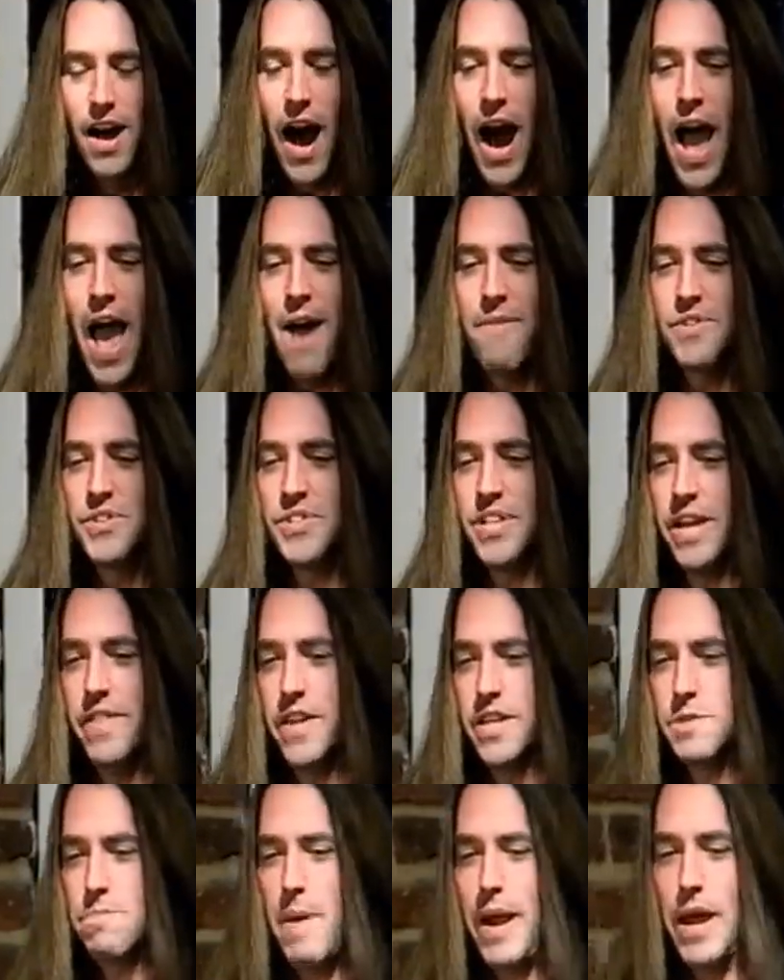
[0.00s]
I haven't seen
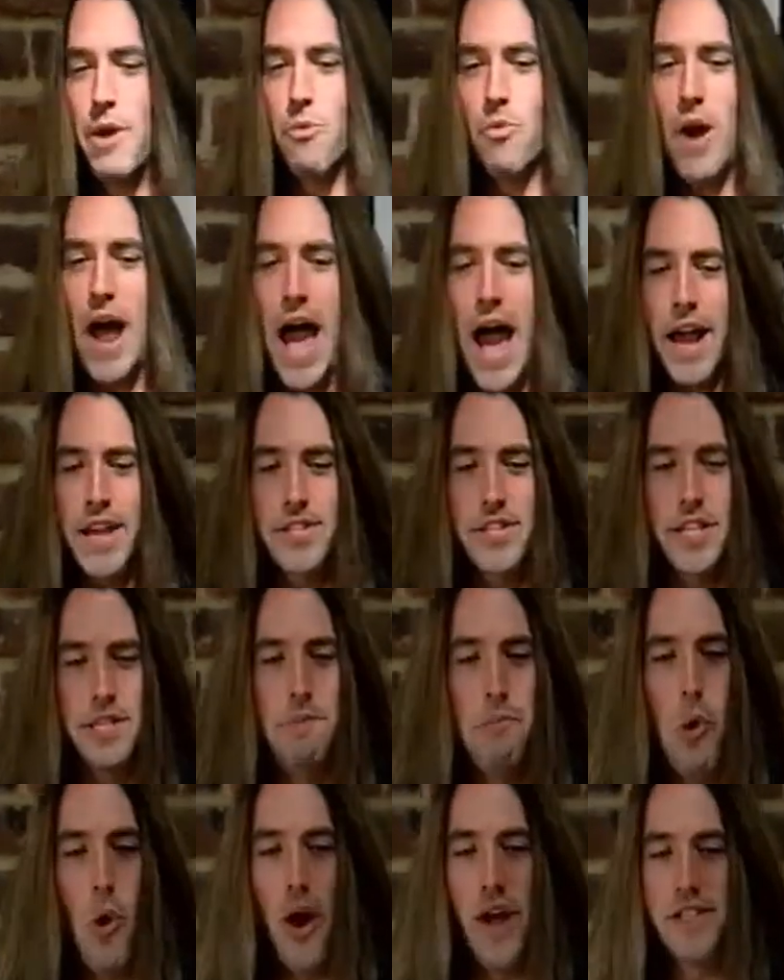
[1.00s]
this many racks since
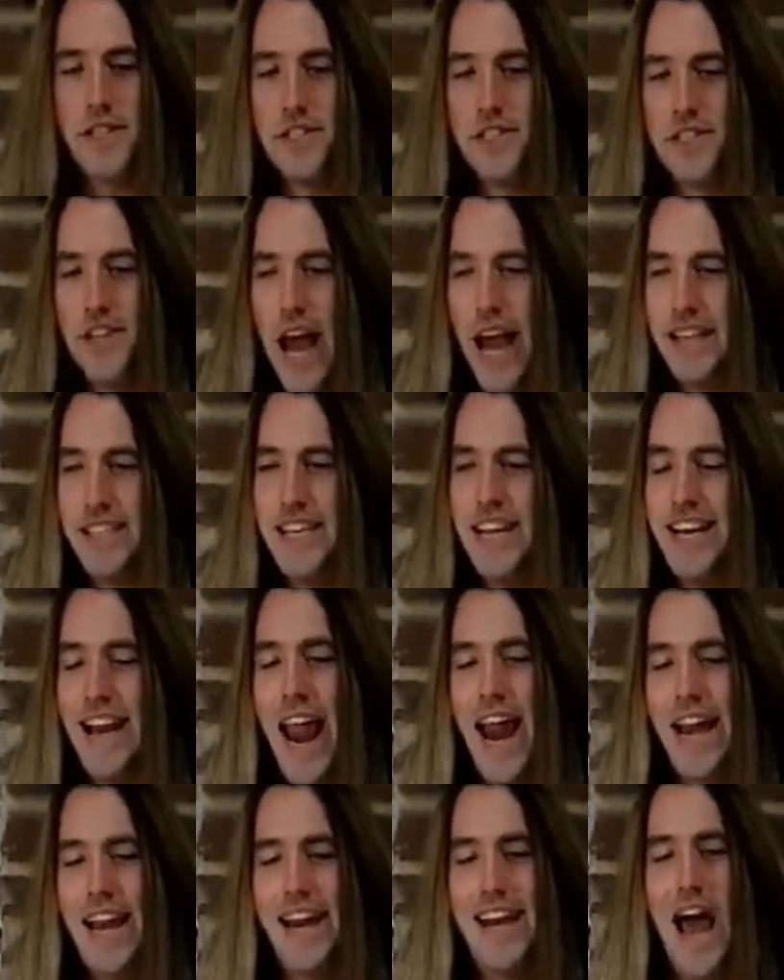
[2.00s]
Poison's
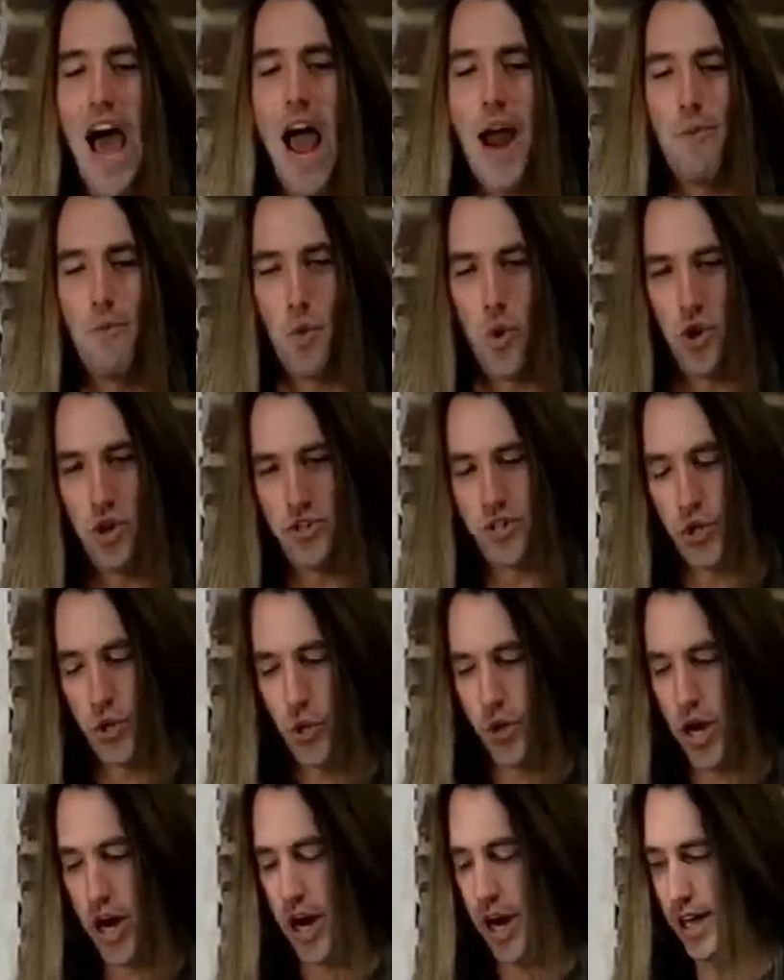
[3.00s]
1989 world
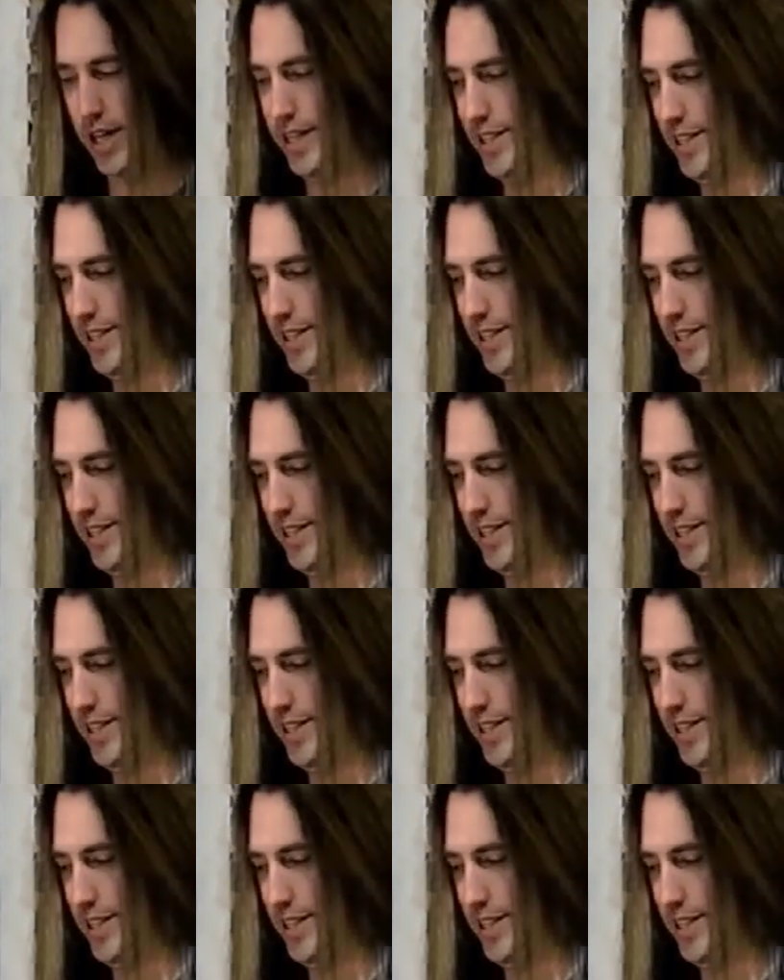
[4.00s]
tour.